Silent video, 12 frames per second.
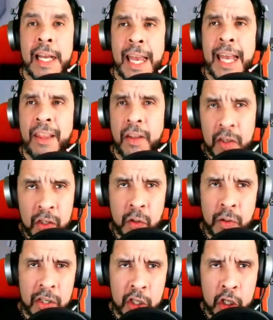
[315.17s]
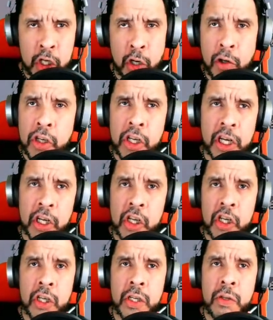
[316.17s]
It looks sort of
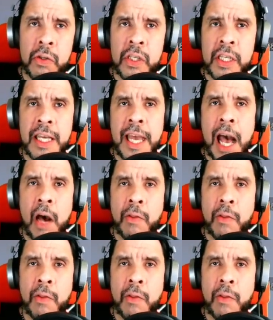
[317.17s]
churchish. Do you see how